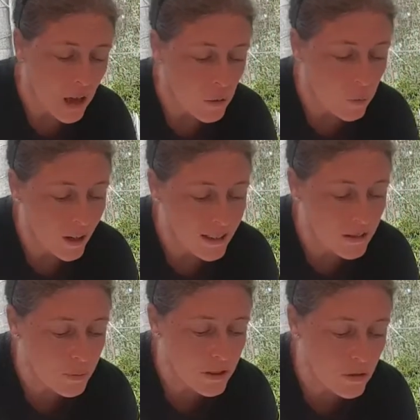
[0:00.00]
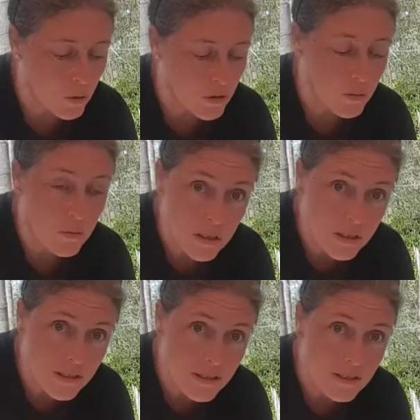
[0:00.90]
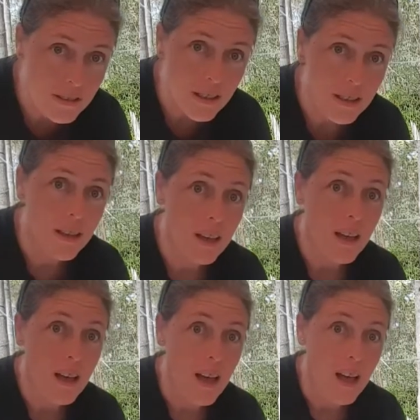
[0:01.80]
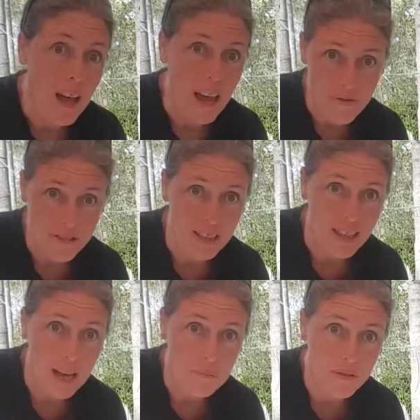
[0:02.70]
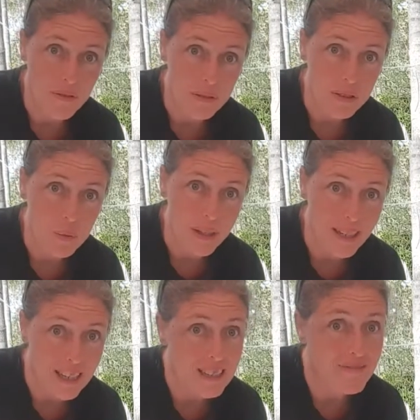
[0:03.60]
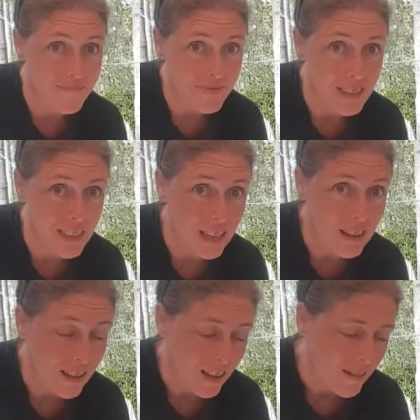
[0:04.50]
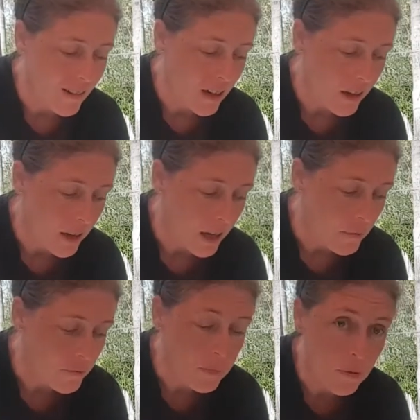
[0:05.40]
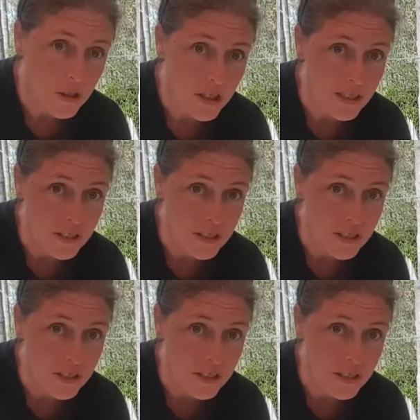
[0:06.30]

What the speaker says: But once we saw the roots, everything happened very quickly in proportion